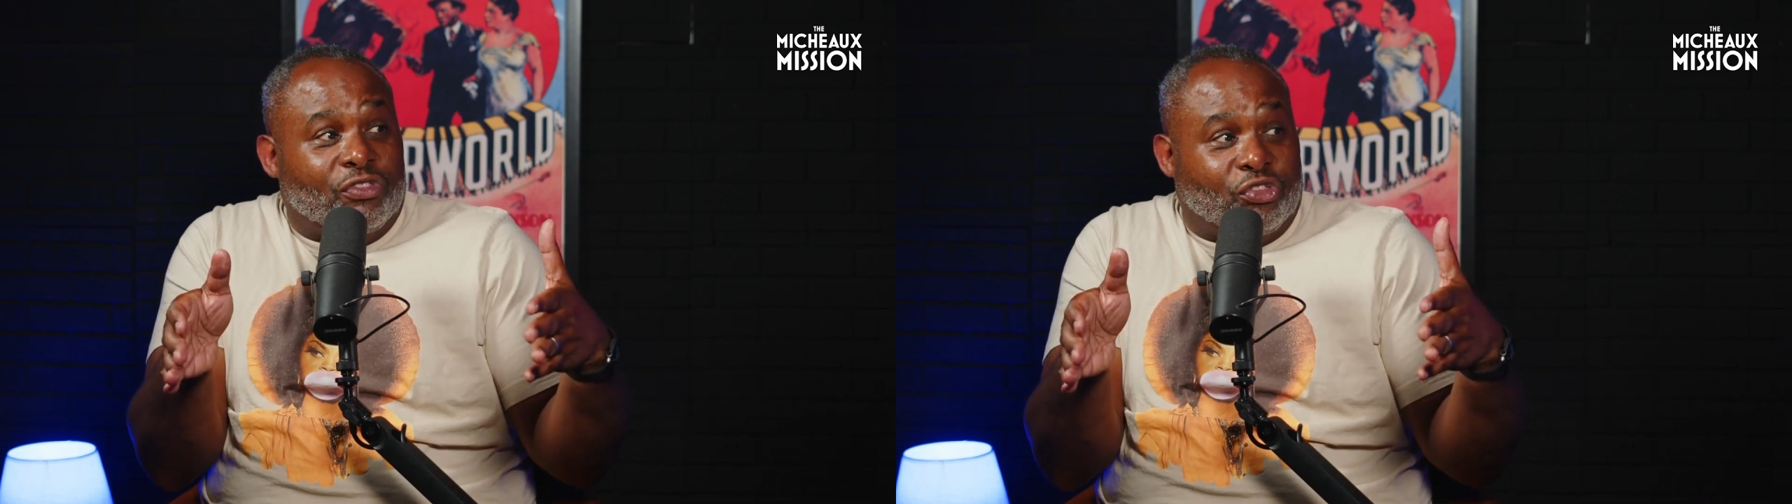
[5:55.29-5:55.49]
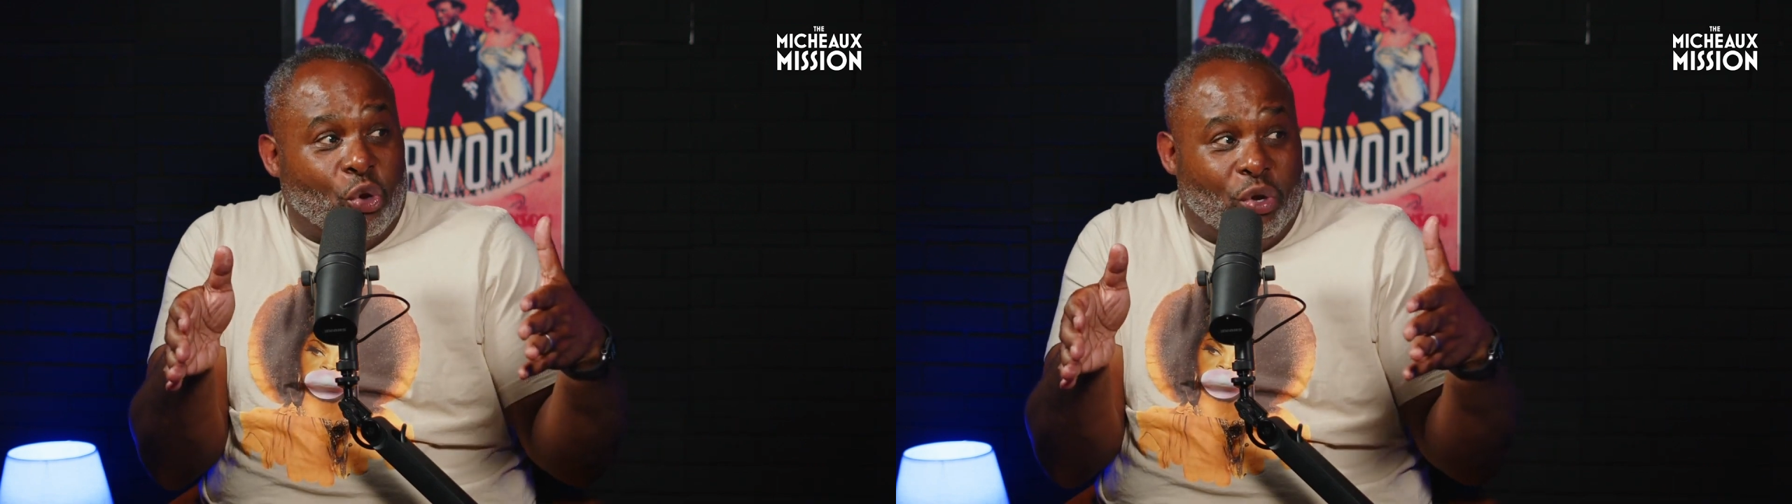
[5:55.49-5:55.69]

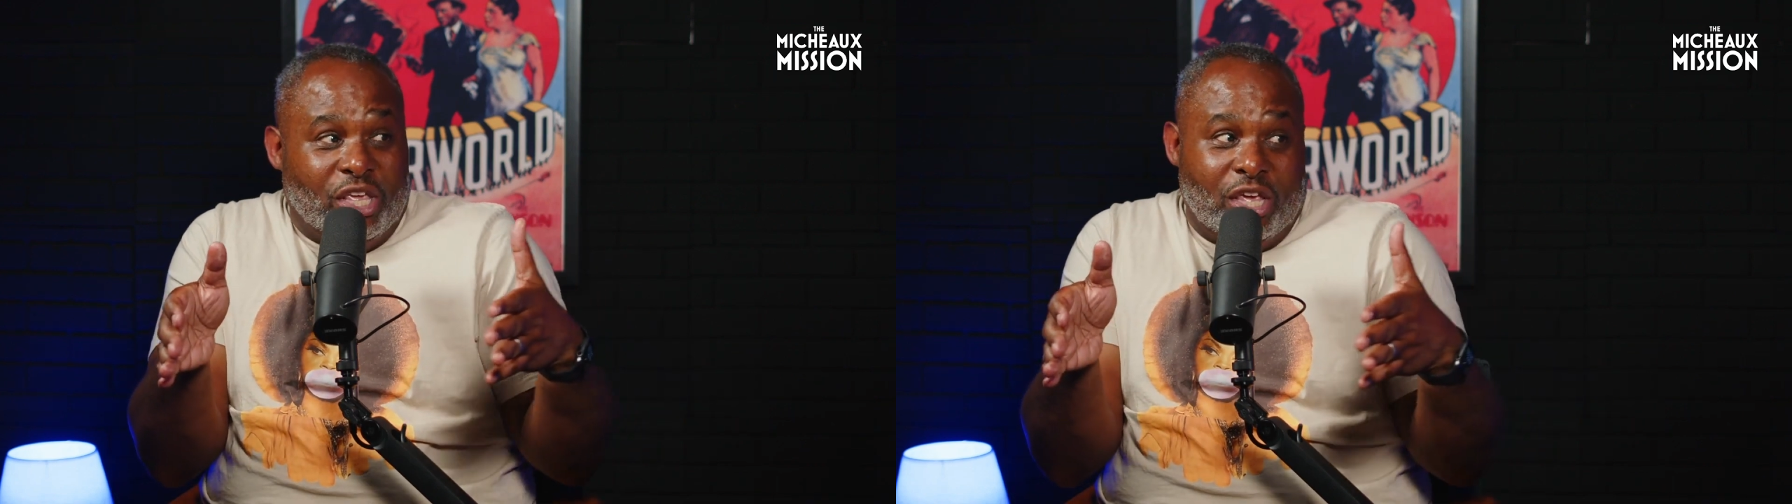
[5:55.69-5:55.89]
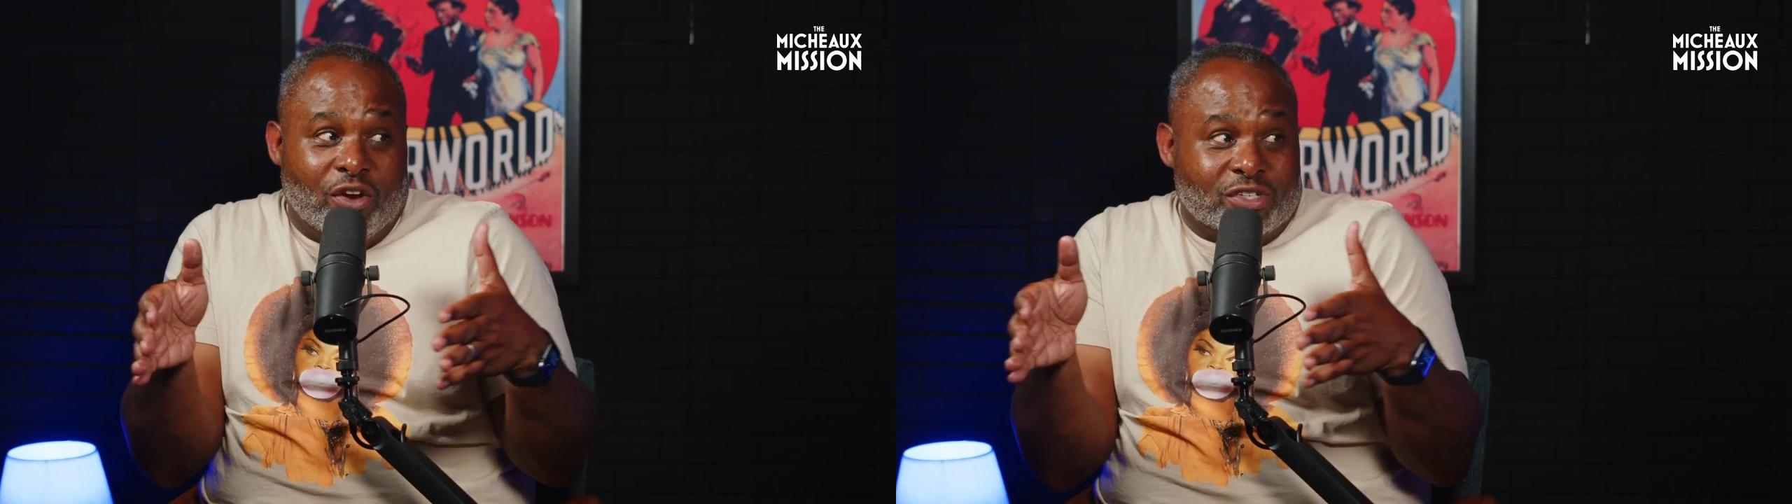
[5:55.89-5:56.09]
30
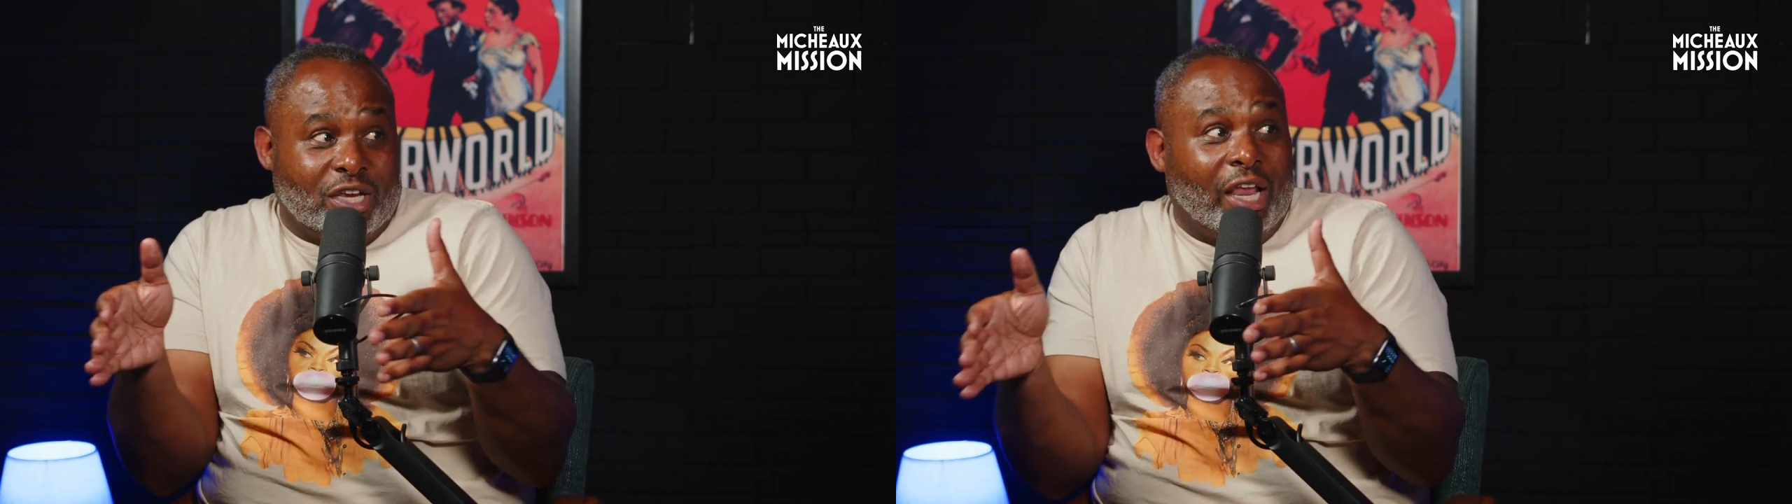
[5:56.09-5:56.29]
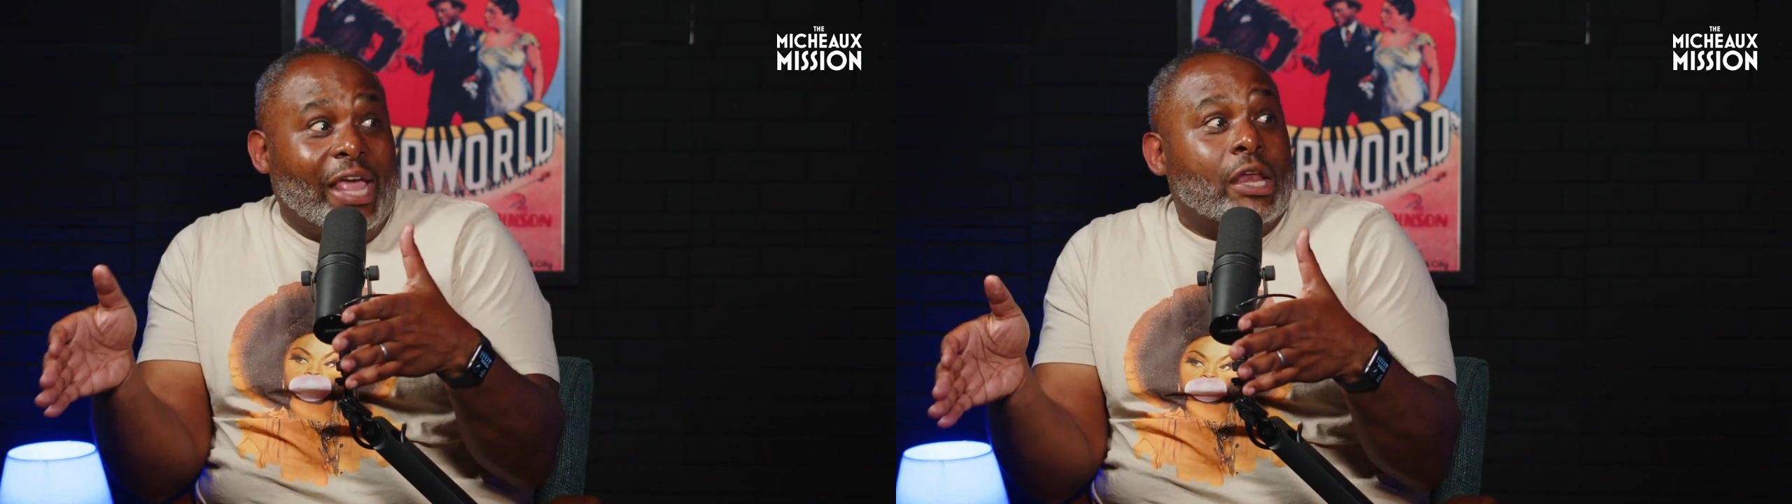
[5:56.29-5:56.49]
years
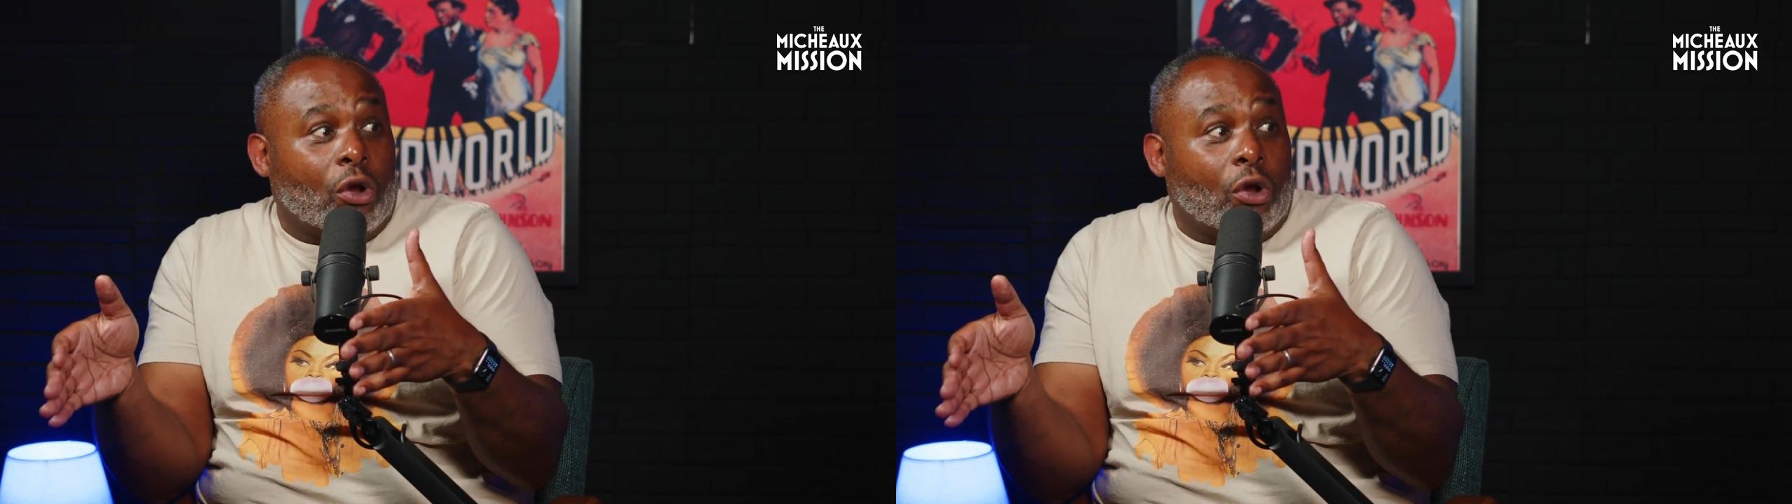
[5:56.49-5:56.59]
later.